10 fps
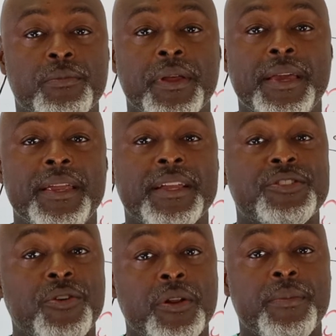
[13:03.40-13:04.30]
bleeding,
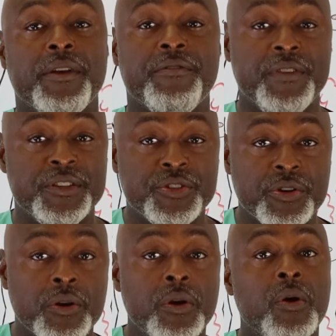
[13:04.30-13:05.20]
it's gonna be a
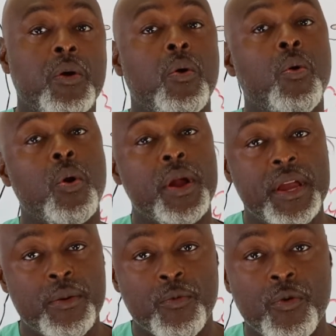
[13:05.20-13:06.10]
fissure or
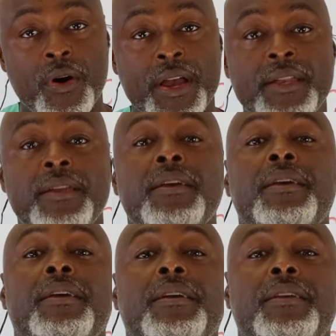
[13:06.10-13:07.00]
hemorrhoid.
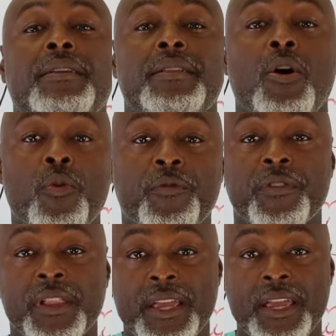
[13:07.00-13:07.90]

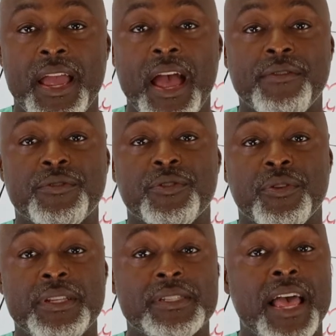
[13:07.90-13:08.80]
Hopefully
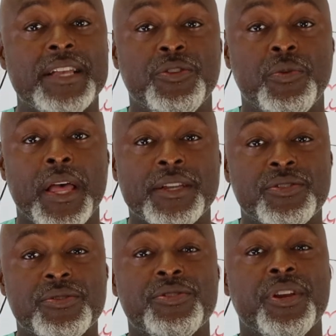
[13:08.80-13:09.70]
after these last two
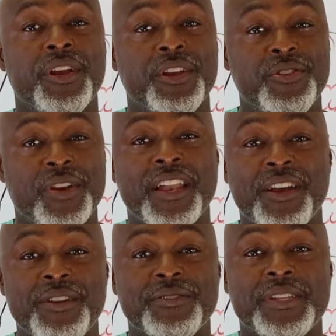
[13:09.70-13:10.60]
lectures, you kind
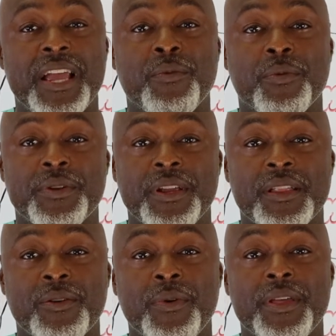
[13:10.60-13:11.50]
of understand what we're
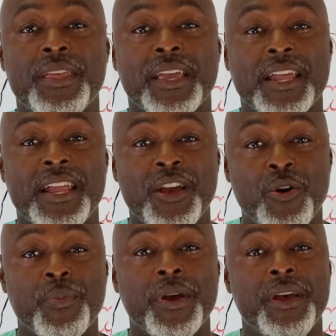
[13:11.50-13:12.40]
dealing with and kind of
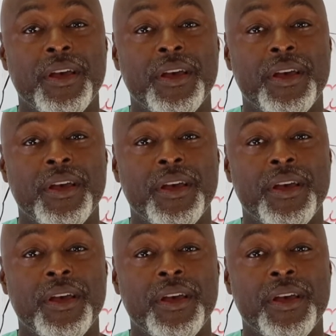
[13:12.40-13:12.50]
help